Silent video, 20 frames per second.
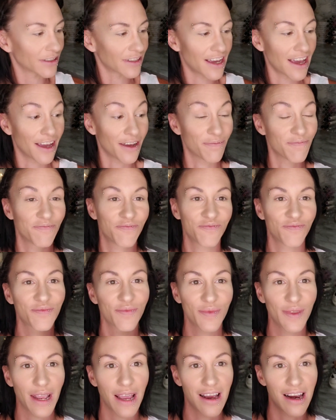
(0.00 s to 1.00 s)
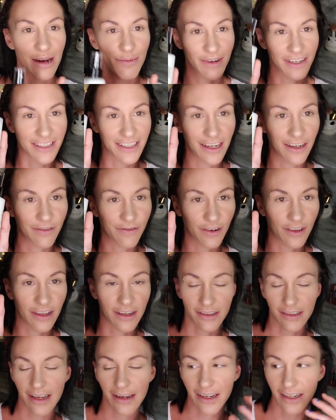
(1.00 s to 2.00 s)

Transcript: Okay, I'm excited for this.